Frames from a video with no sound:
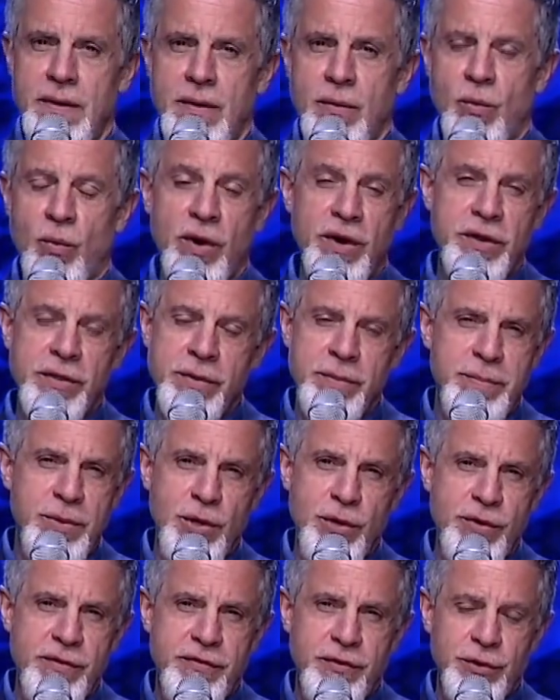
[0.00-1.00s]
One of the
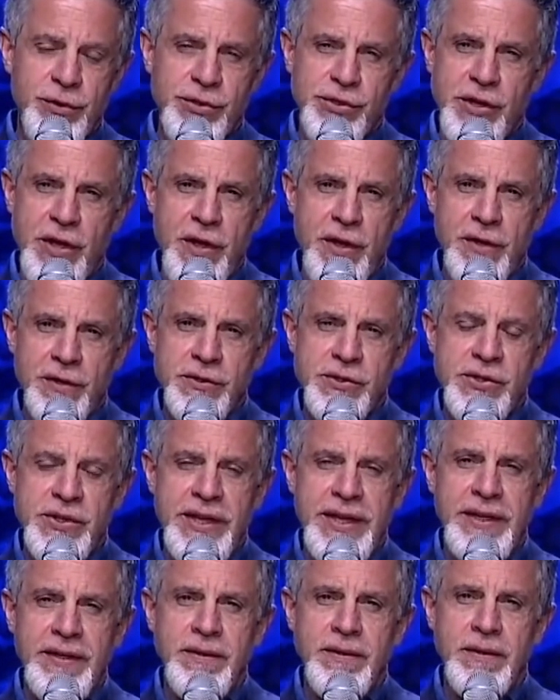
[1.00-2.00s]
beautiful songs
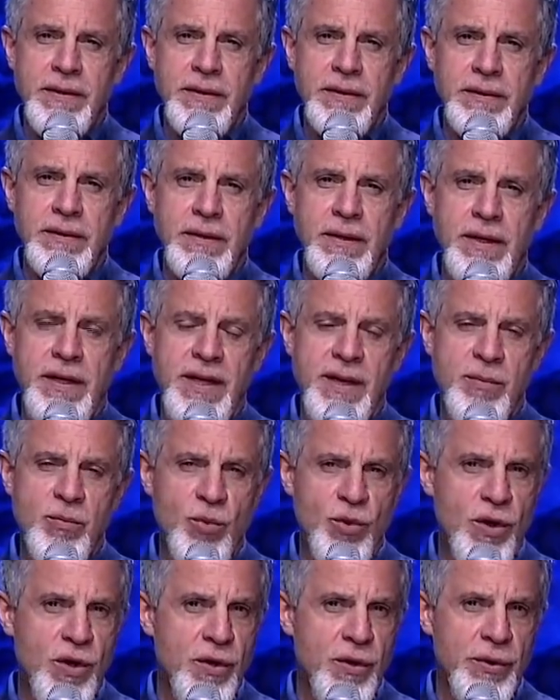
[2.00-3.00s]
that Kim
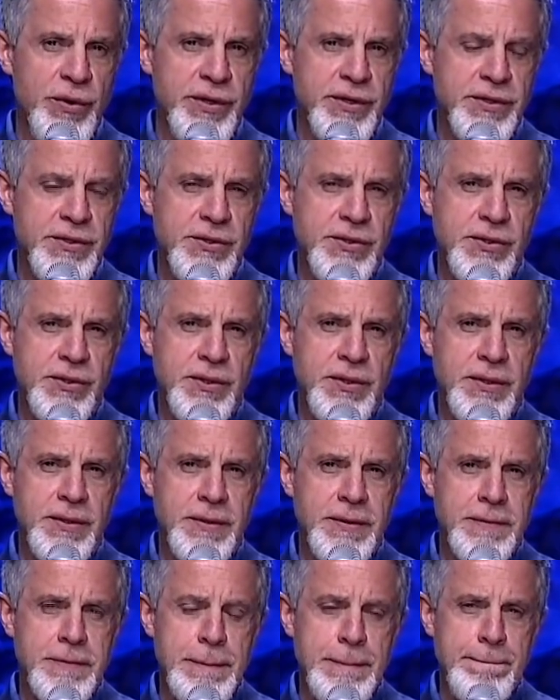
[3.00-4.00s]
wrote has
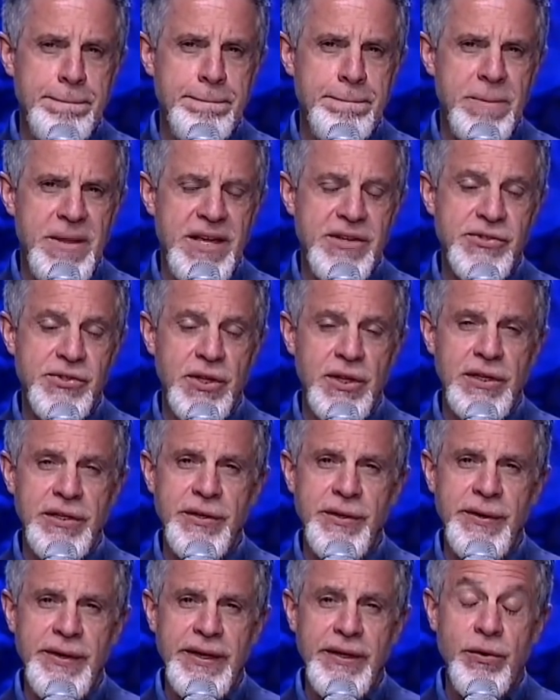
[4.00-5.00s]
the
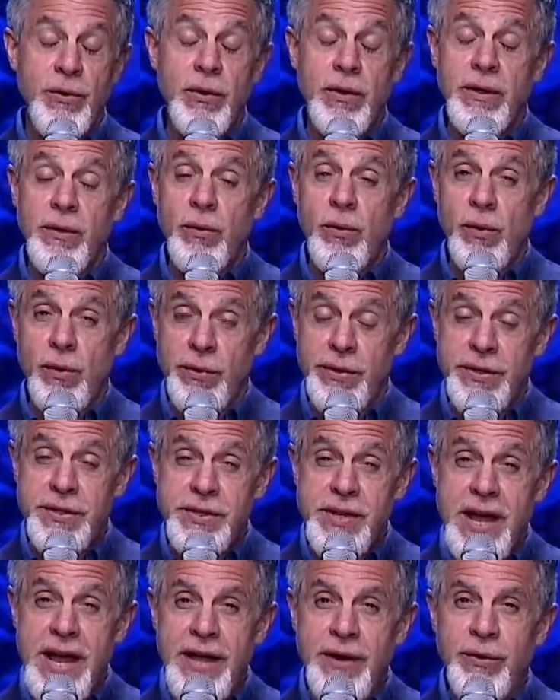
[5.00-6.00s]
lyric or the
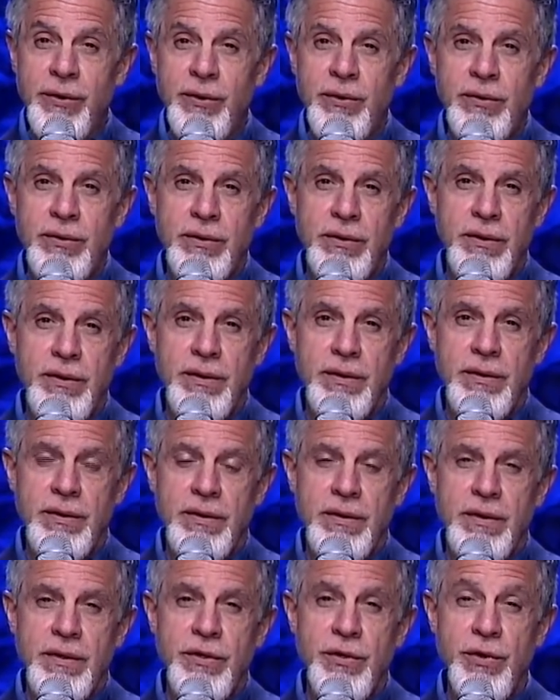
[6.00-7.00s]
title,
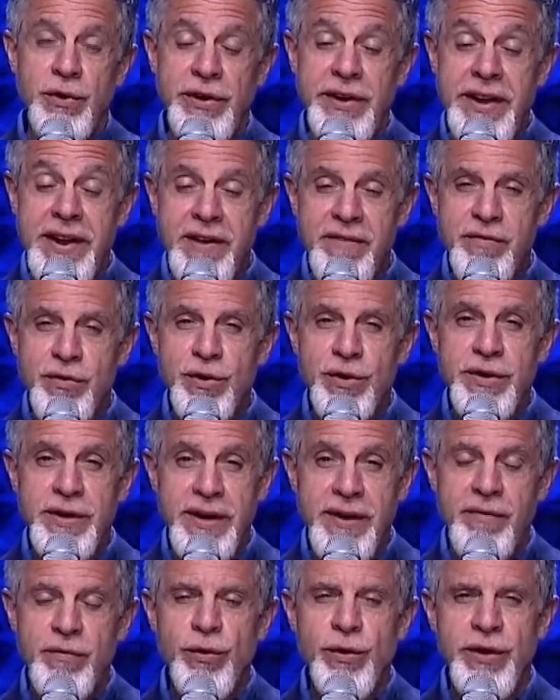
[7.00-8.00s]
"You're Never,
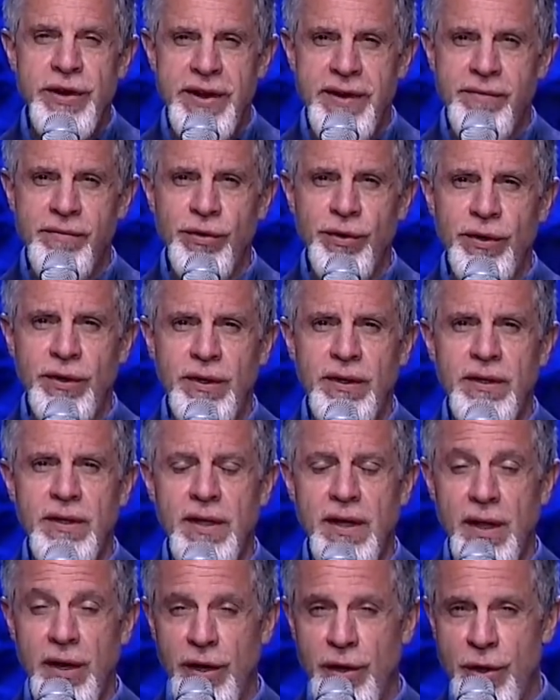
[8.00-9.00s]
Never, Never
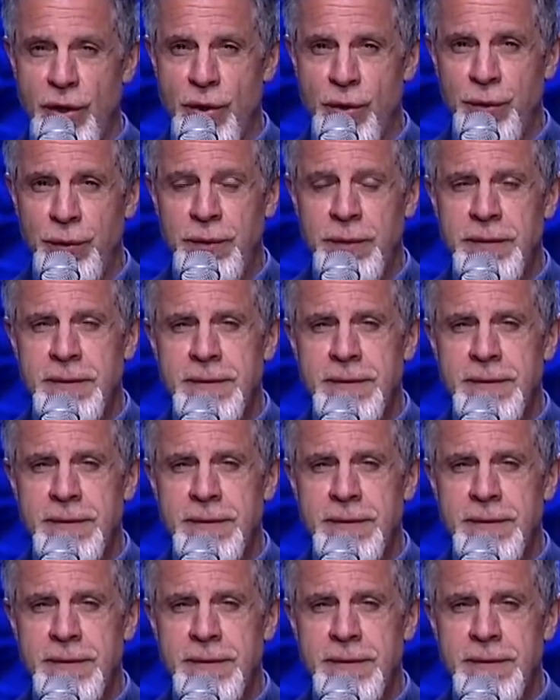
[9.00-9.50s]
Alone."